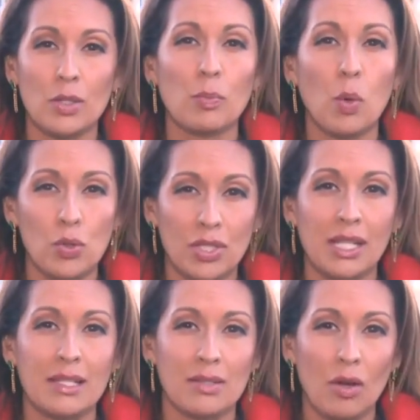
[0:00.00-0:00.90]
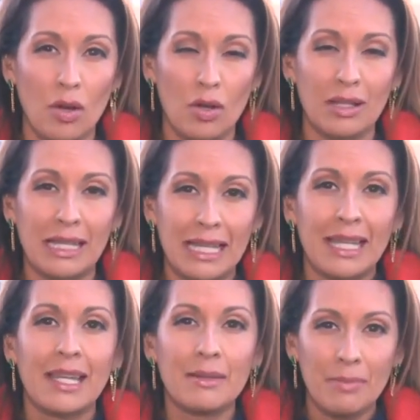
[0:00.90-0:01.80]
the Portuguese Hall
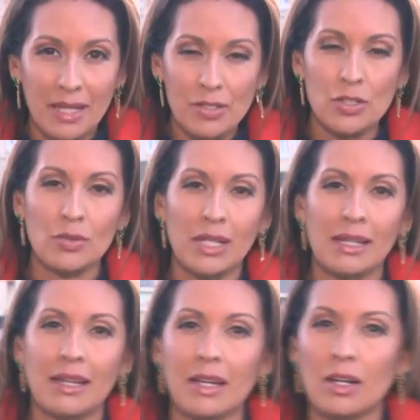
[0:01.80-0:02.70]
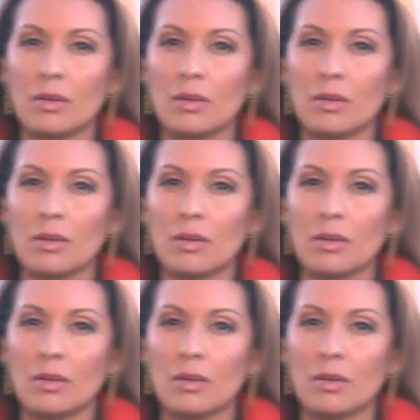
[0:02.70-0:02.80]
in Main Street here,